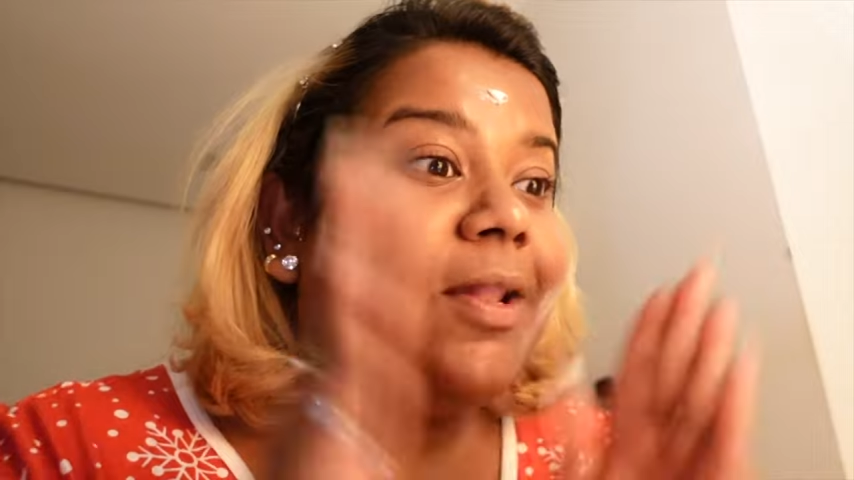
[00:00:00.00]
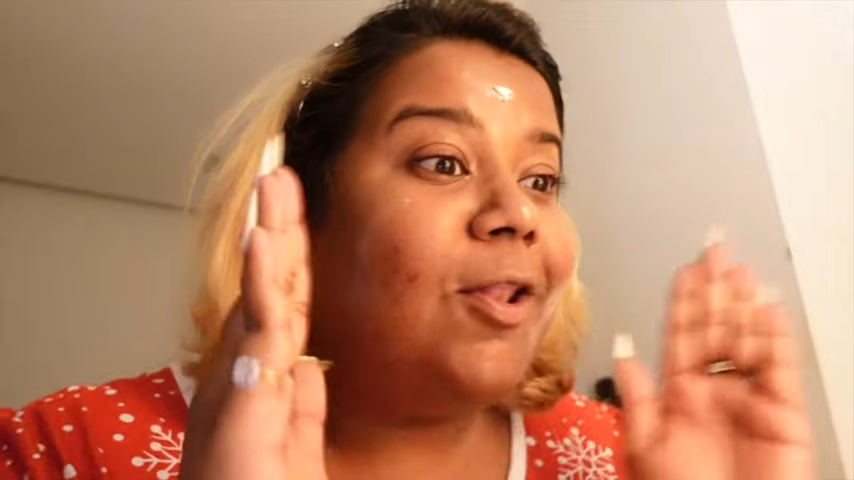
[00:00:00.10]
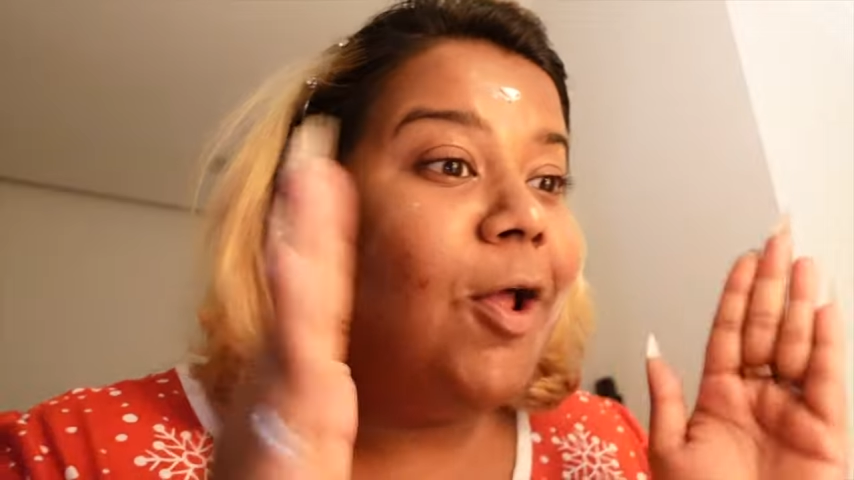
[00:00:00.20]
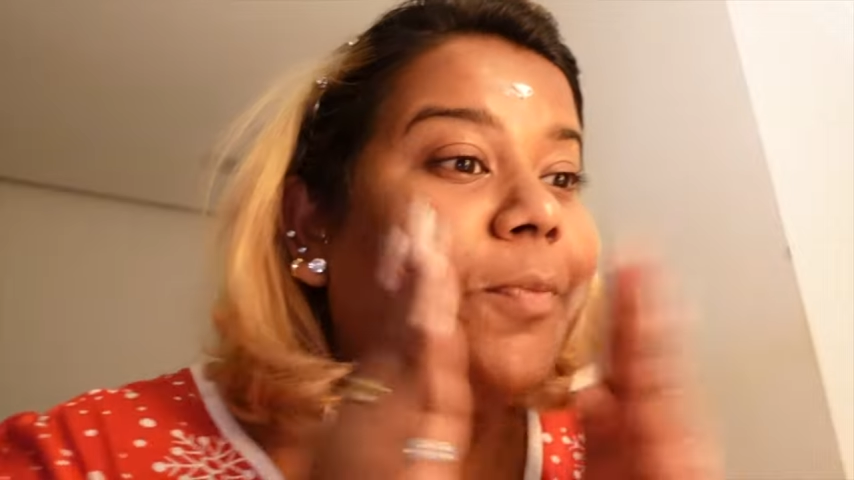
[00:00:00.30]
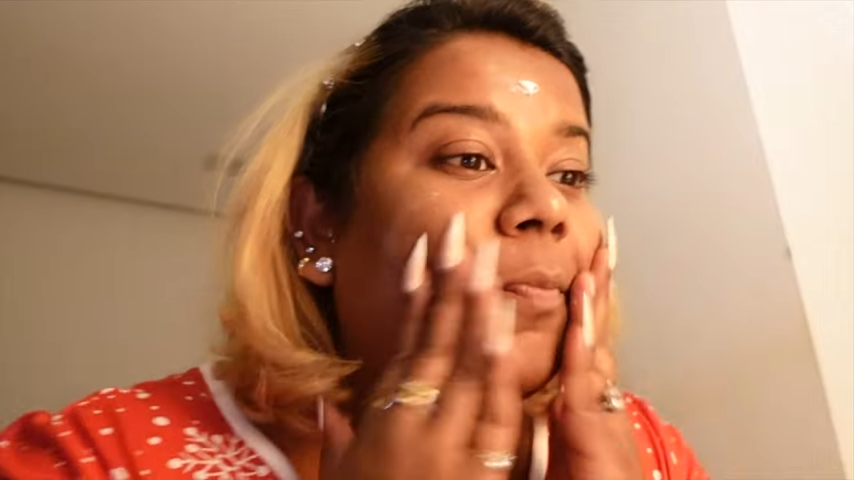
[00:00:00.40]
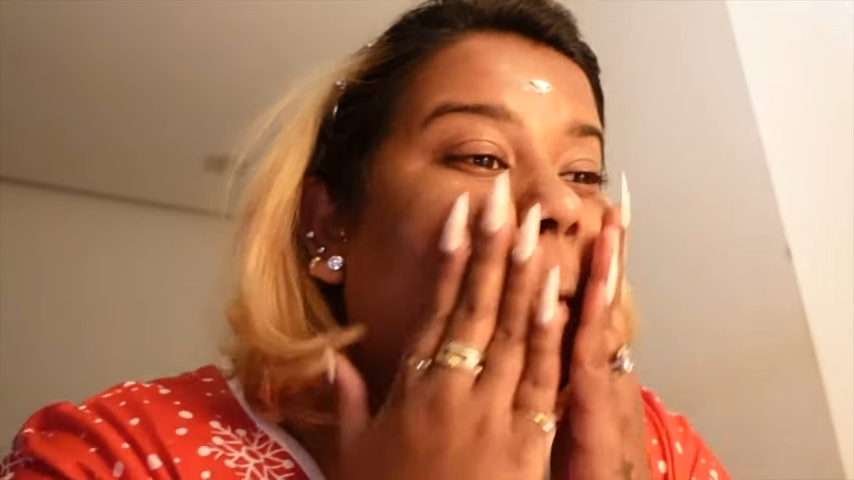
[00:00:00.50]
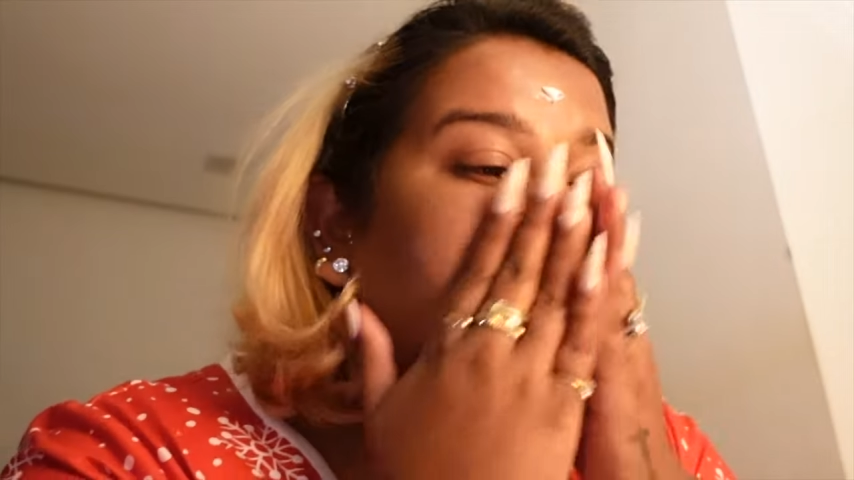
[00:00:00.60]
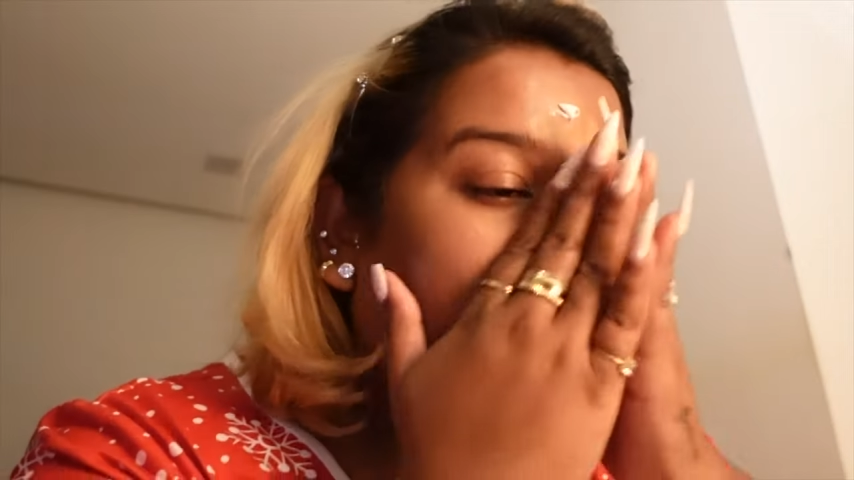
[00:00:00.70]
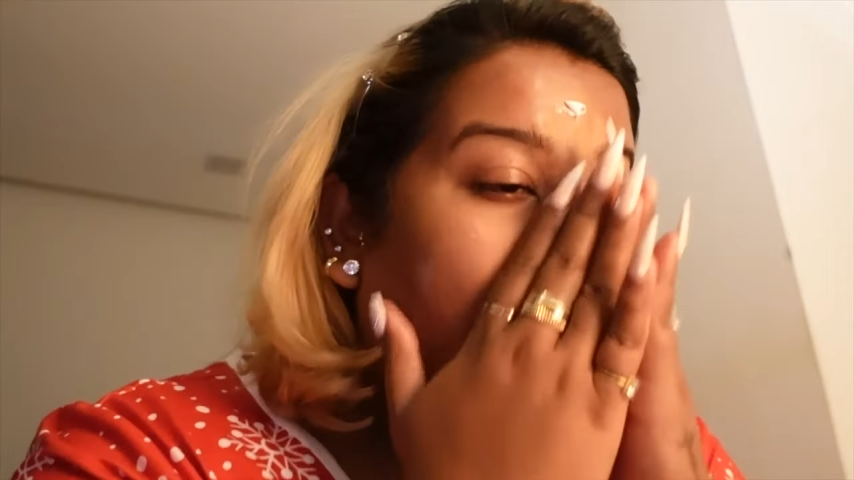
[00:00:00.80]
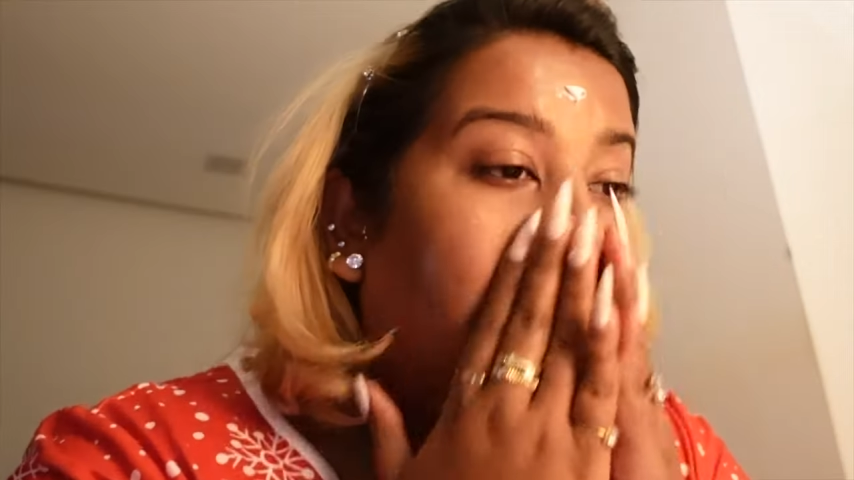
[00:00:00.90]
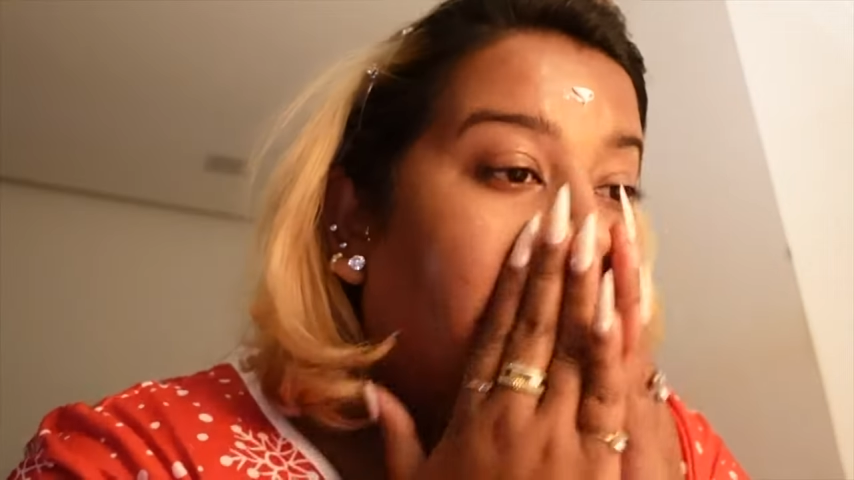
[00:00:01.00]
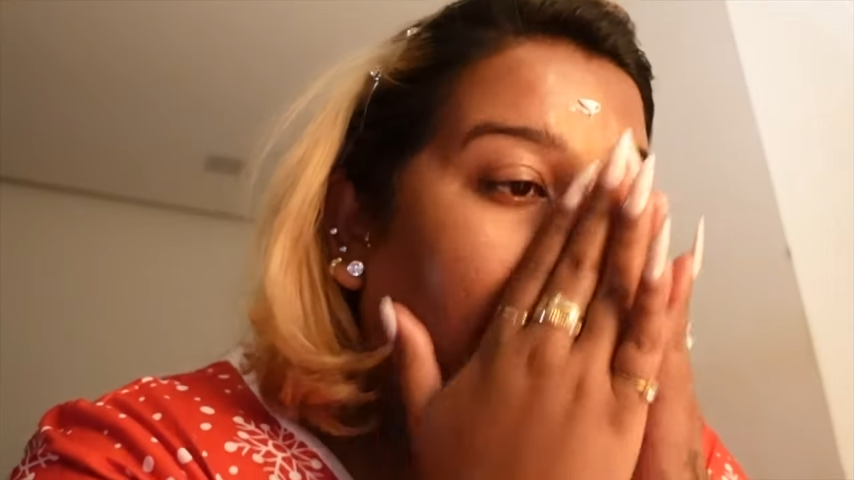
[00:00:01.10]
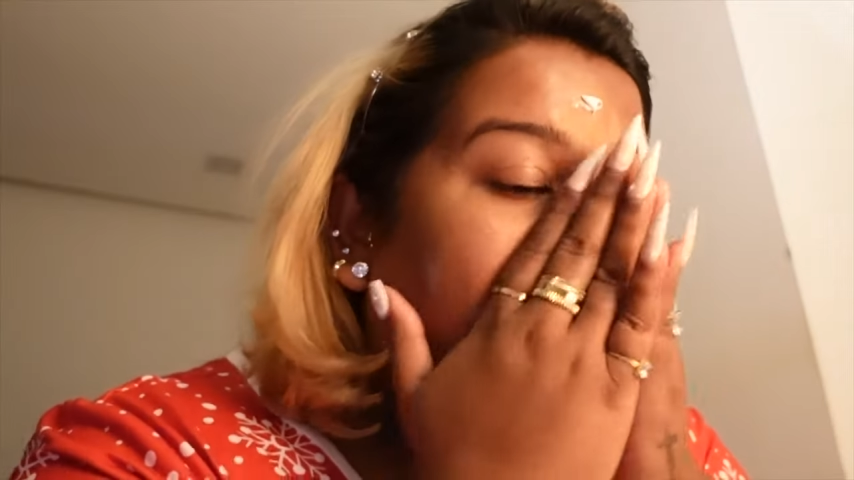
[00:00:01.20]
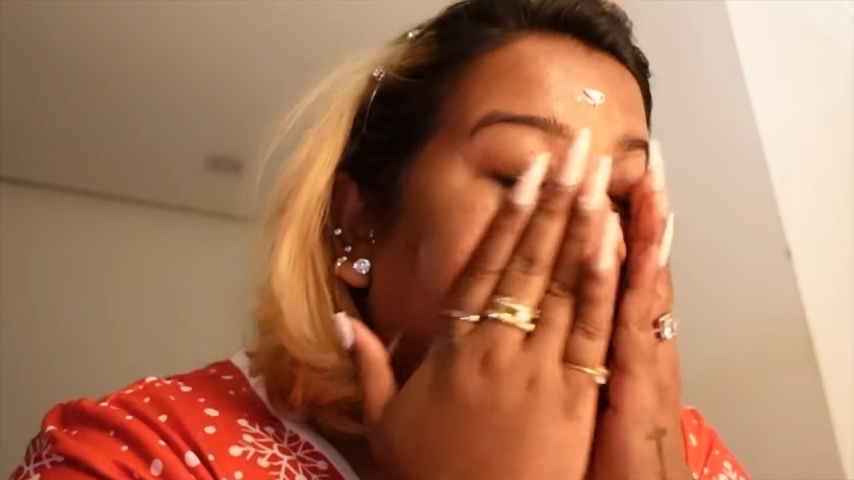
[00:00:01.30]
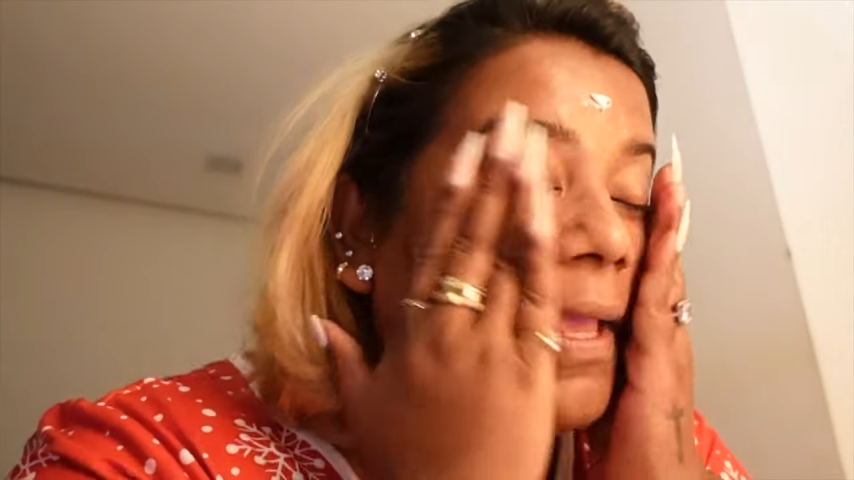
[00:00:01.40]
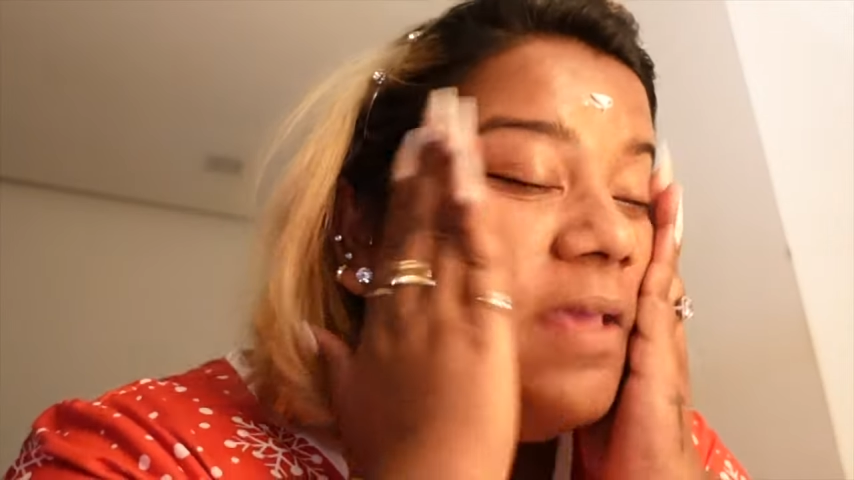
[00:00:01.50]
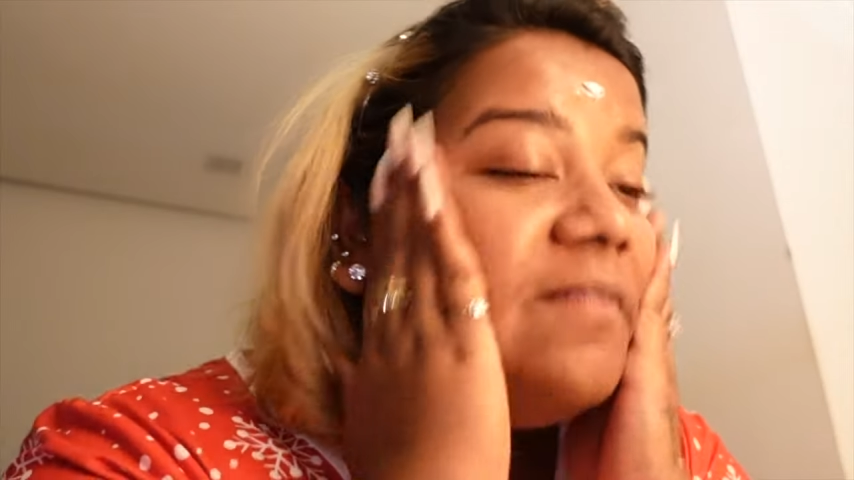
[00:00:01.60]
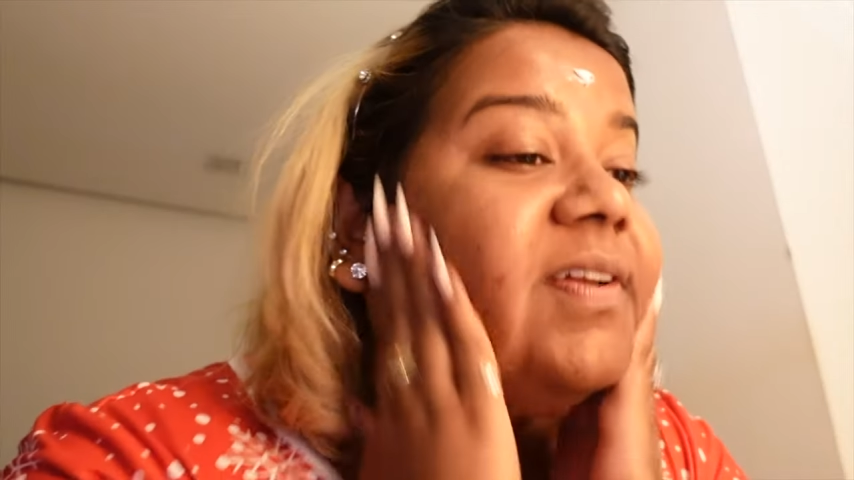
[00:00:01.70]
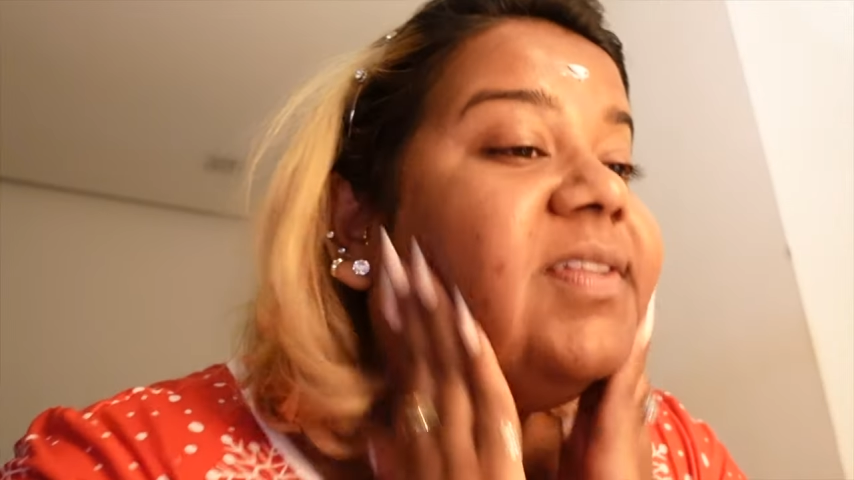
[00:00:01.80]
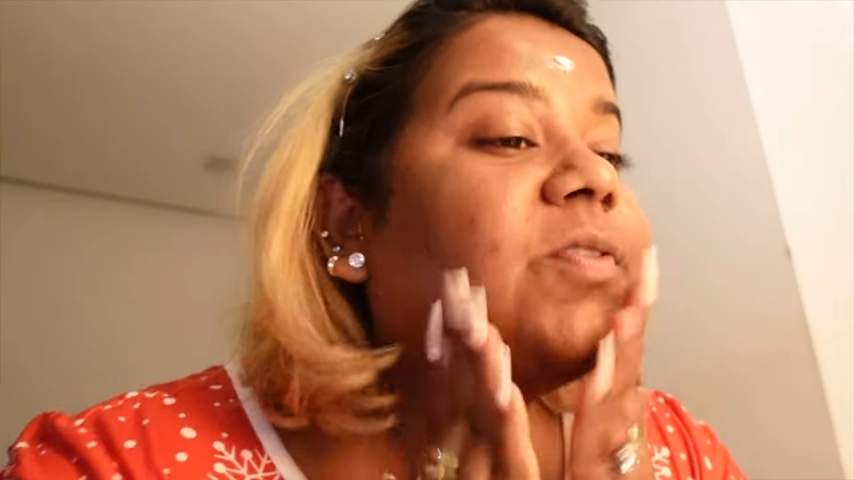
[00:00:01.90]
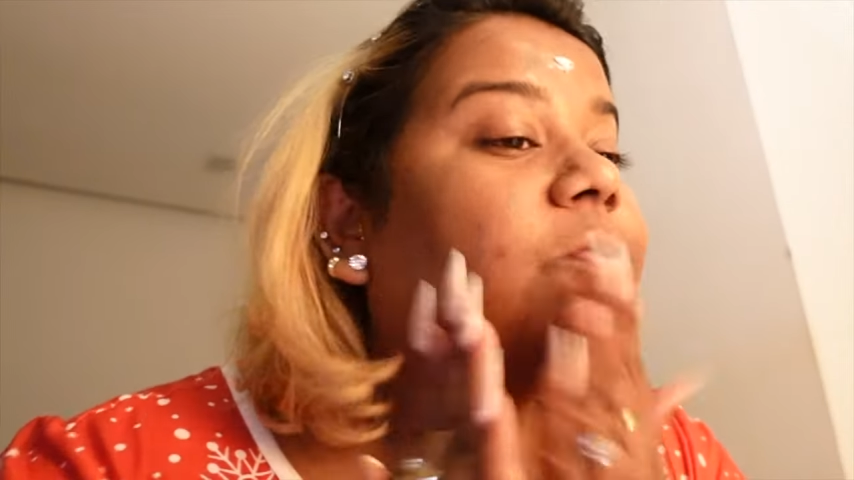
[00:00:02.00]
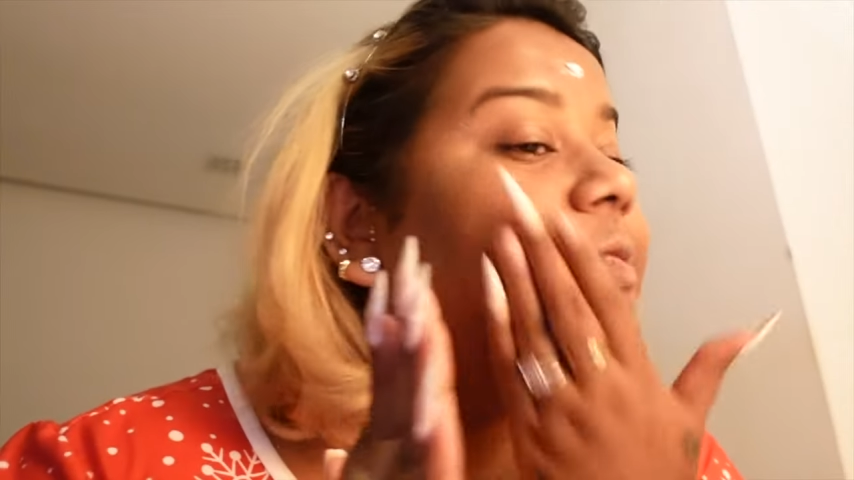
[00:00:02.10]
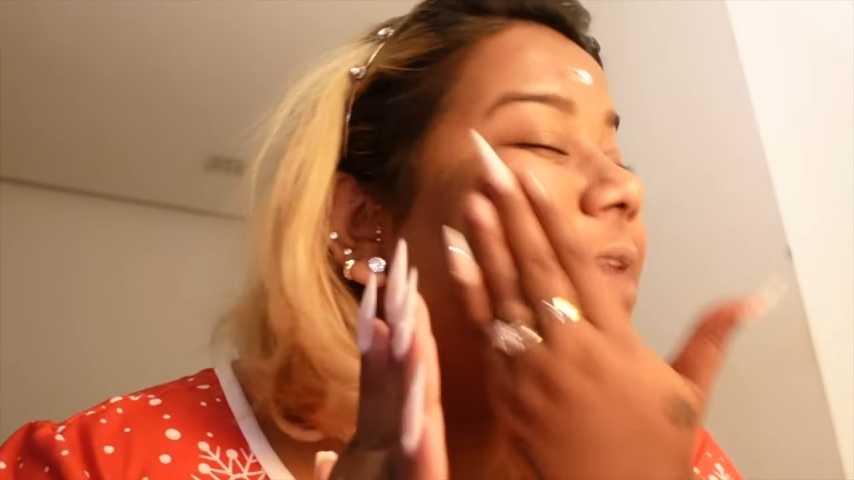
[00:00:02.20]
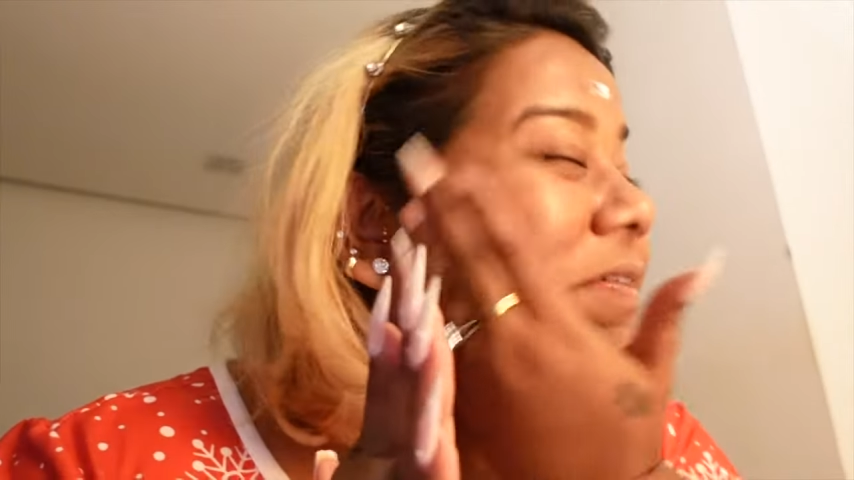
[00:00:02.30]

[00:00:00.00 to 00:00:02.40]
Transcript: a lot more even tone